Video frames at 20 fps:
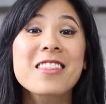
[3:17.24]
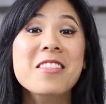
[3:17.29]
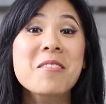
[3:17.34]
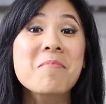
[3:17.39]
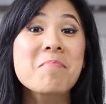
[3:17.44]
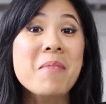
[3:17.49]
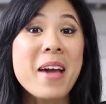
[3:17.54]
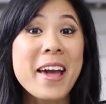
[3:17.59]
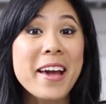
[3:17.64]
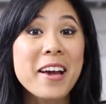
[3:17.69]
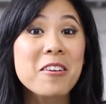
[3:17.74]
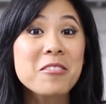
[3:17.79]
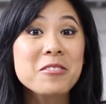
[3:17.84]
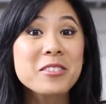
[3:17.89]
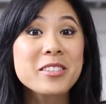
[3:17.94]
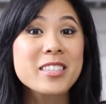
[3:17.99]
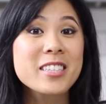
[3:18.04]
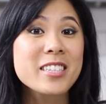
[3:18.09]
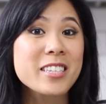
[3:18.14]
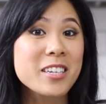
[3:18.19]
The
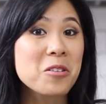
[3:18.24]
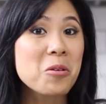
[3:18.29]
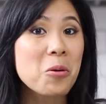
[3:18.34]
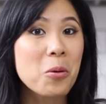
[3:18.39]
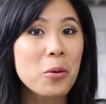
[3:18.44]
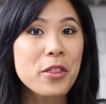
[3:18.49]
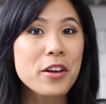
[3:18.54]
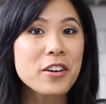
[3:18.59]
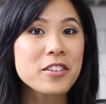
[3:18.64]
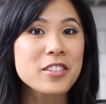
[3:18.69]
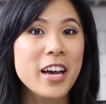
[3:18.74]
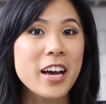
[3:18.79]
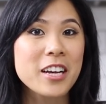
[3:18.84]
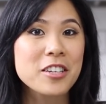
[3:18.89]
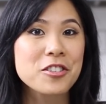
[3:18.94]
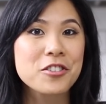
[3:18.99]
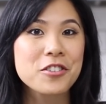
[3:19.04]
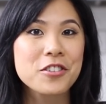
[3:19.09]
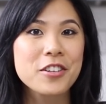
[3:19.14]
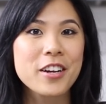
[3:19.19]
mangoes still hold their
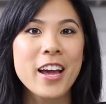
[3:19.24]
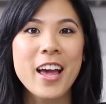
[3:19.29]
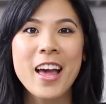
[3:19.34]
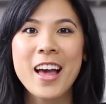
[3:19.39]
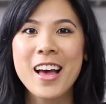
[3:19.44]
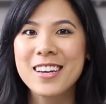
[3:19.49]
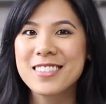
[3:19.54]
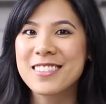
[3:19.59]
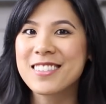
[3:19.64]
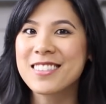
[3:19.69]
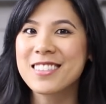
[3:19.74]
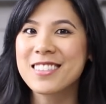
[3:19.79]
texture, it has